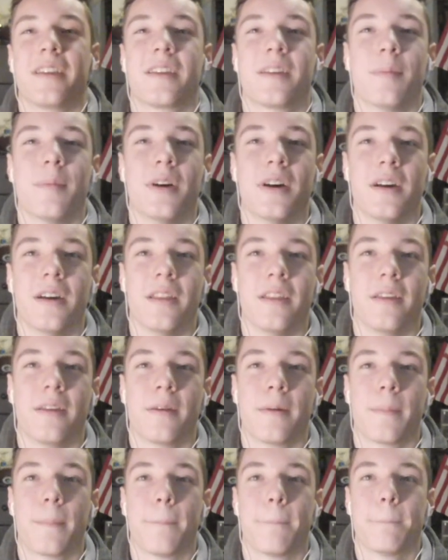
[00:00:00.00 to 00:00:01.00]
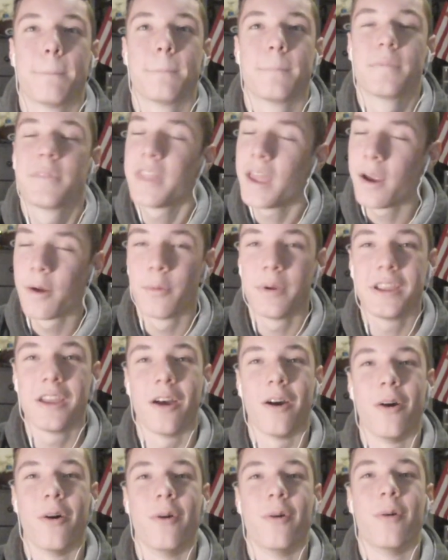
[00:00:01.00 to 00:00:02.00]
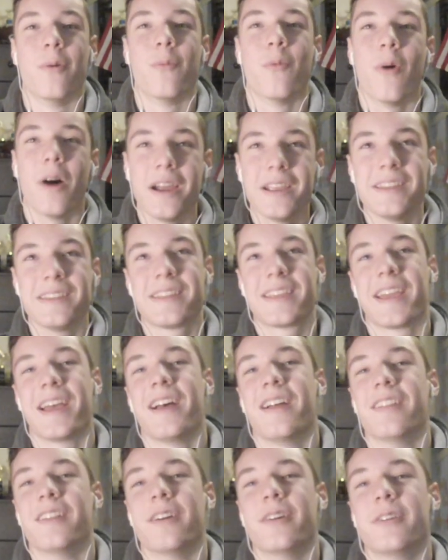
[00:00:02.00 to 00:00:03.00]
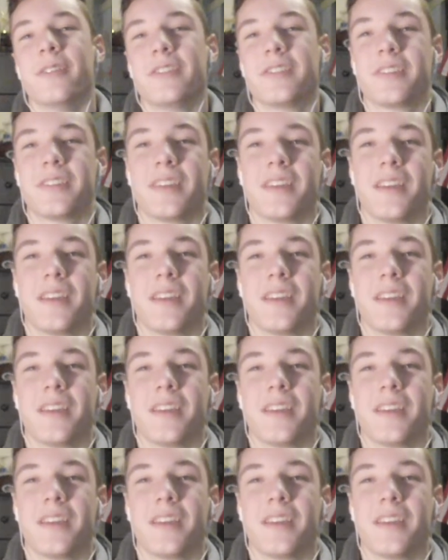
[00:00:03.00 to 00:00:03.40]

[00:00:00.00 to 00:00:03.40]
Come on. There we go. White Kalos.